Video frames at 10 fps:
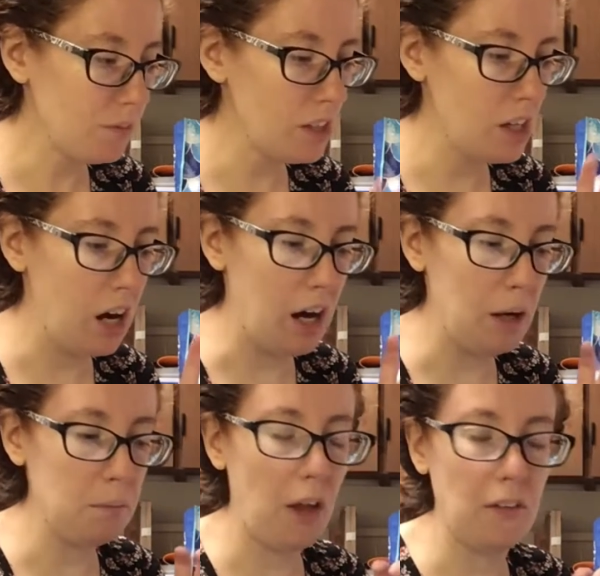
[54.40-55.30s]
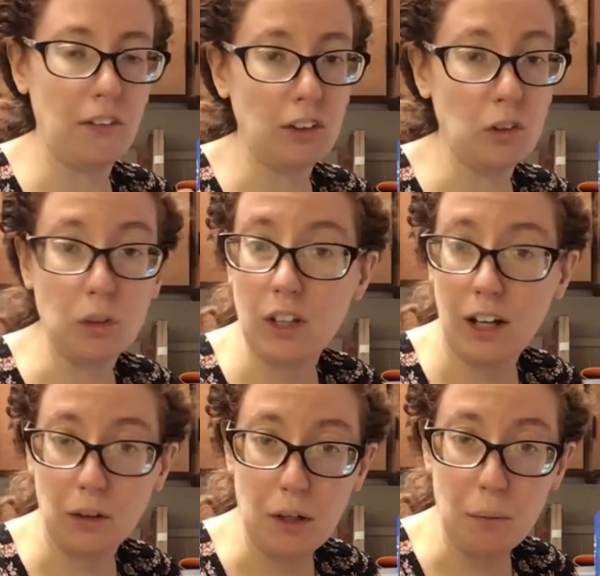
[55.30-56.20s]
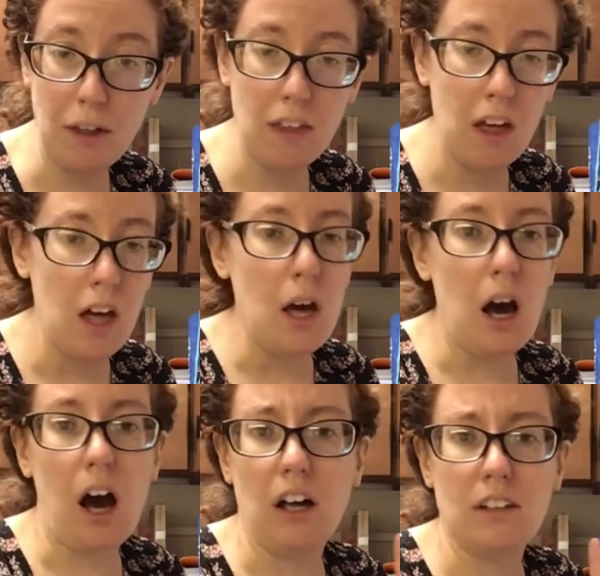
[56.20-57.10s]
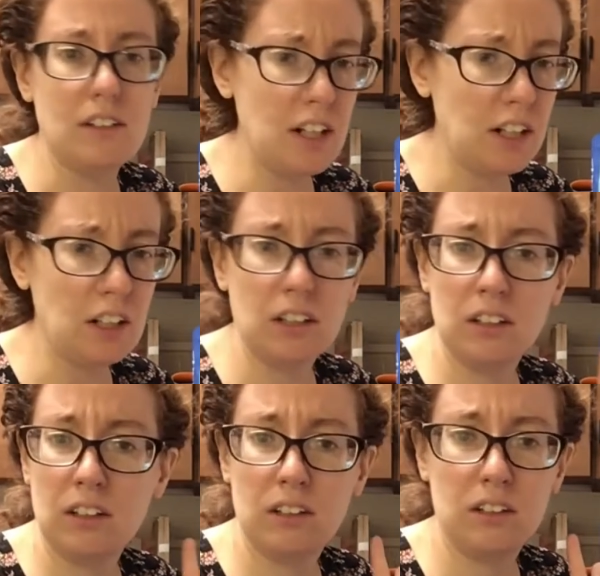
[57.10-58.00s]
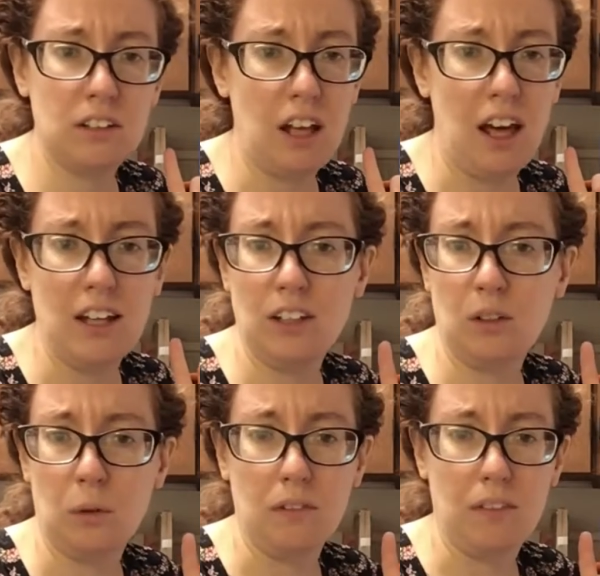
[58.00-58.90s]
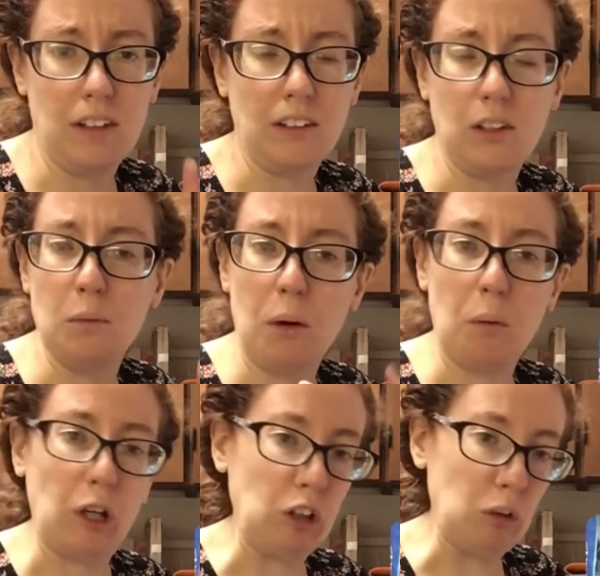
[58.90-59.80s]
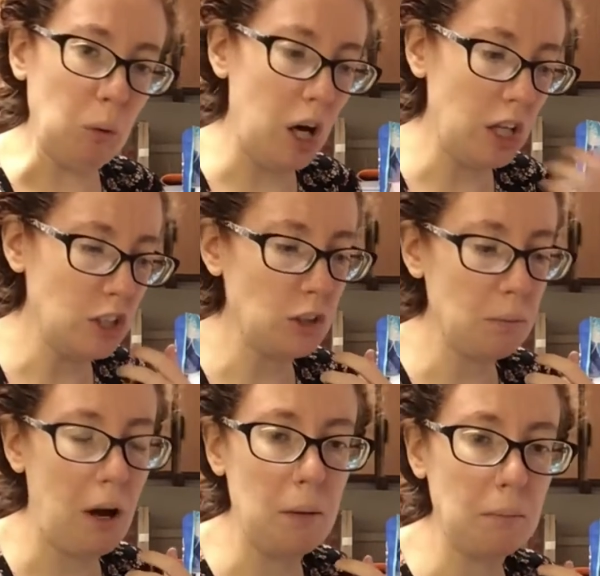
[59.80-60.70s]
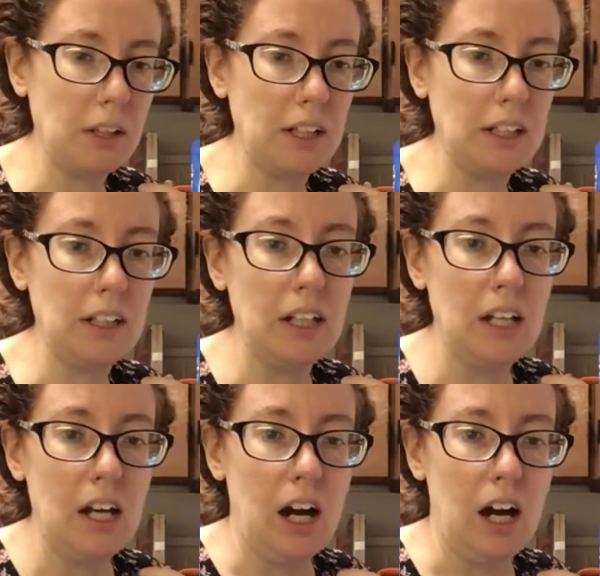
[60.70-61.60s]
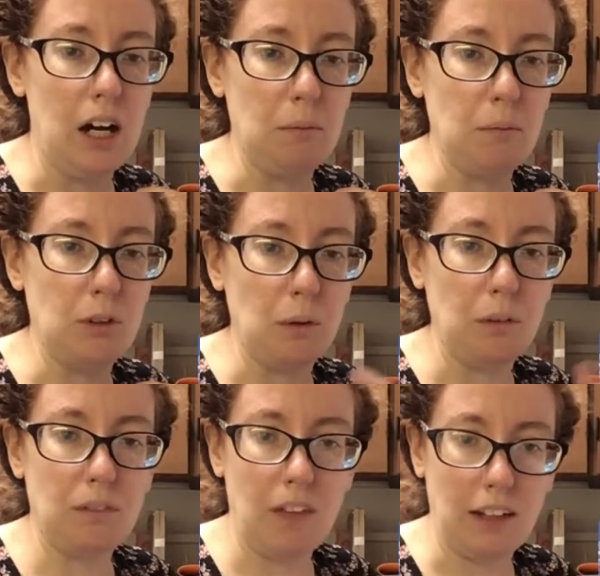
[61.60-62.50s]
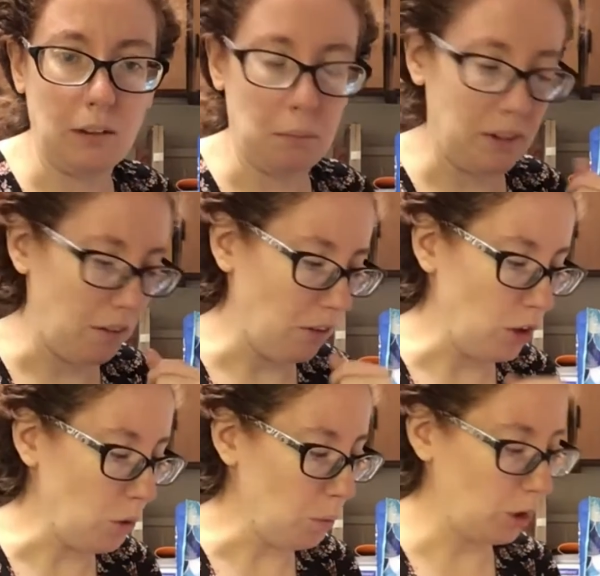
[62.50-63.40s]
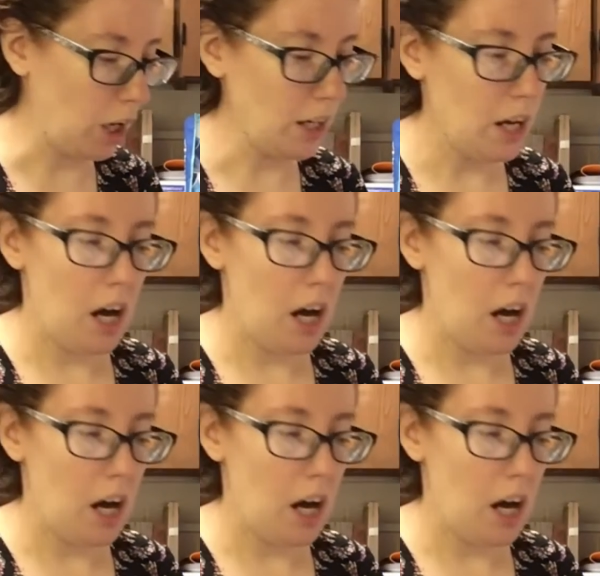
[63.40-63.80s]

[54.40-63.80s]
Other things you can decorate with, stickers, any sort of things that you might want to glue onto your pumpkin. So that's some stuff that you can work on.